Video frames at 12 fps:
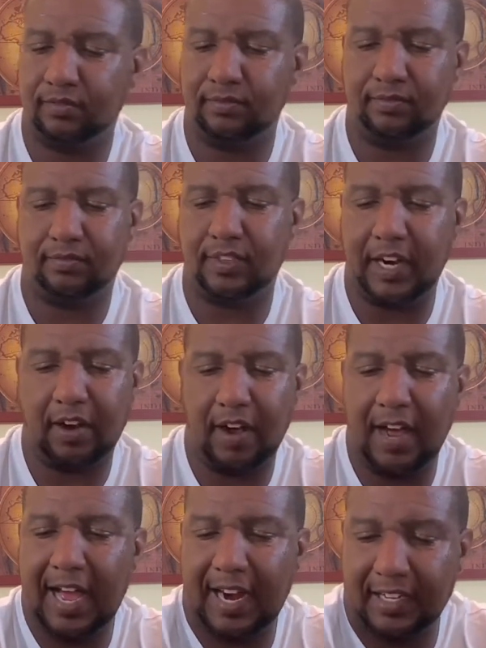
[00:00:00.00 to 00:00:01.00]
figure
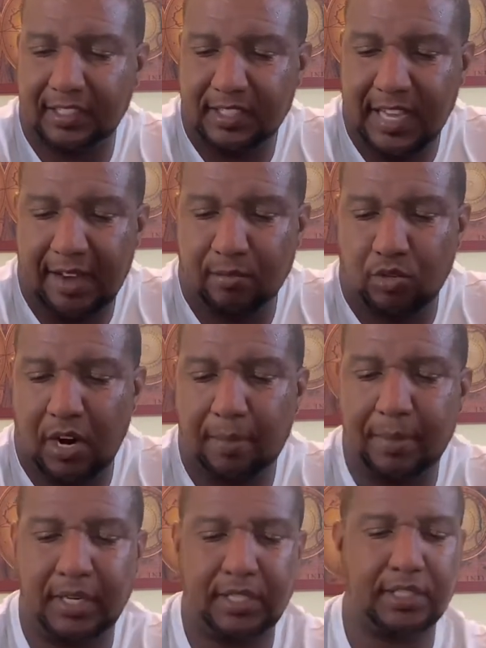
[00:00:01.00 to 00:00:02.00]
out how to stop
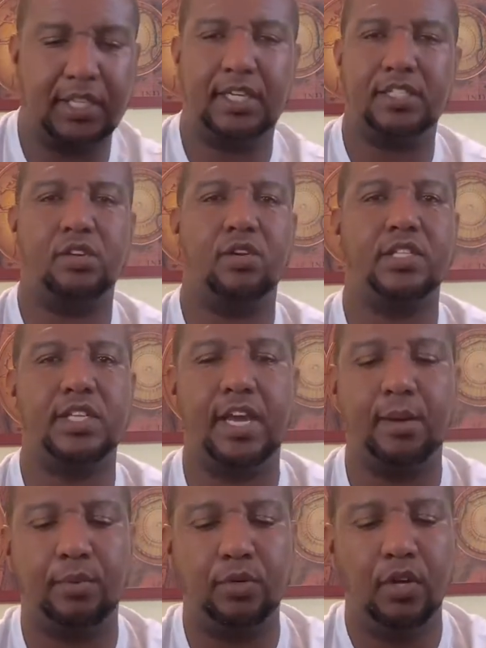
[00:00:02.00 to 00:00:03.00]
dropping these guns on the
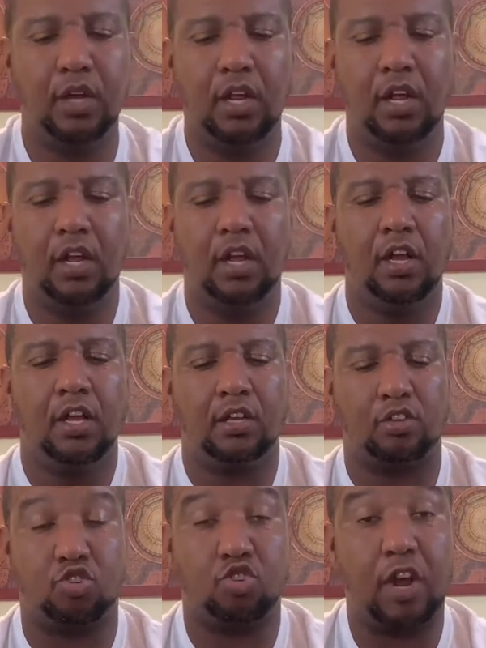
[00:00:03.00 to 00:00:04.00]
table.
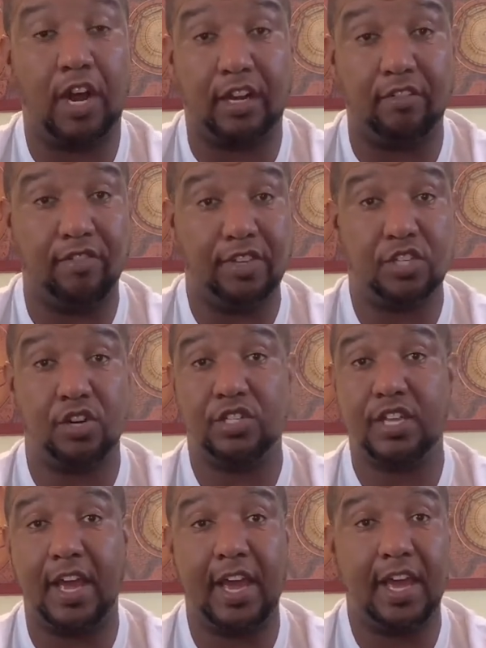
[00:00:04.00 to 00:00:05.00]
I was trying to convince her,
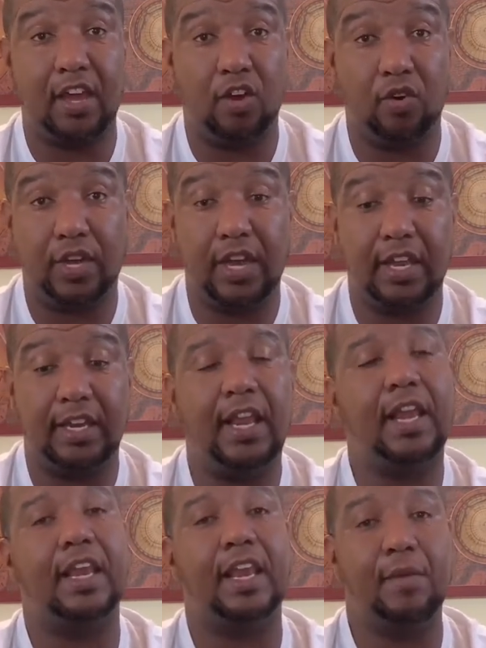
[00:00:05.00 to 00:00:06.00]
say, hey, okay,
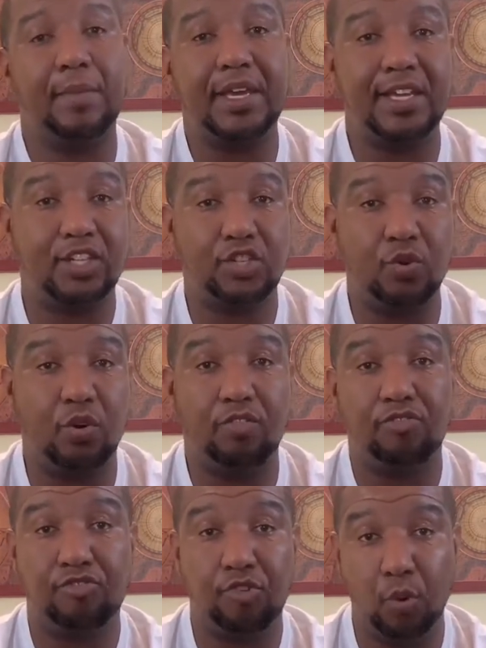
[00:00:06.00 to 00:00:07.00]
let me get you a
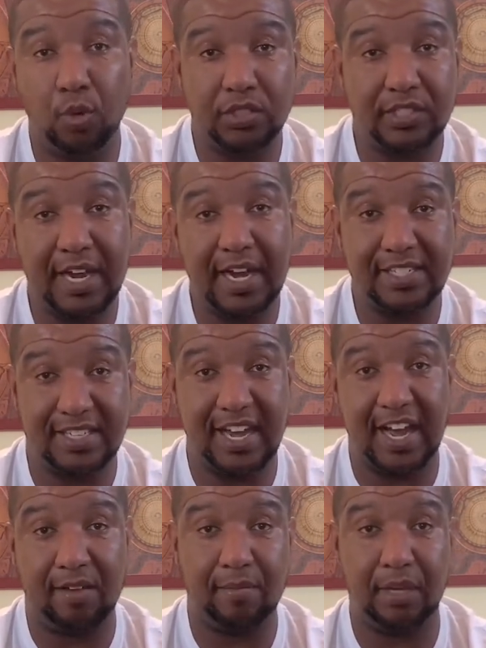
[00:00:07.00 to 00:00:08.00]
full size
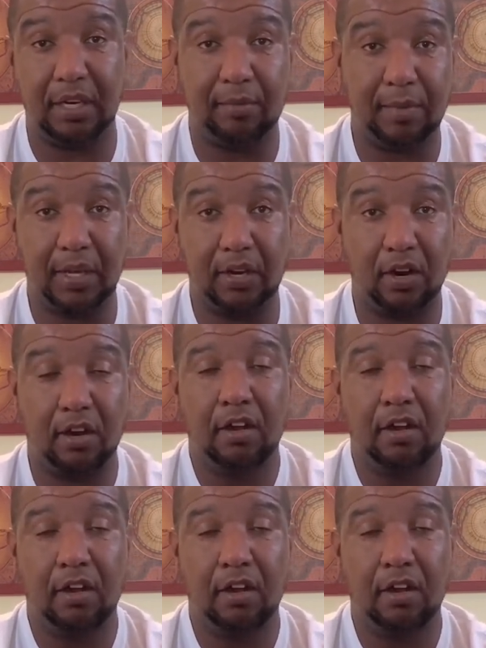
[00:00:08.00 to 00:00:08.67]
9mm,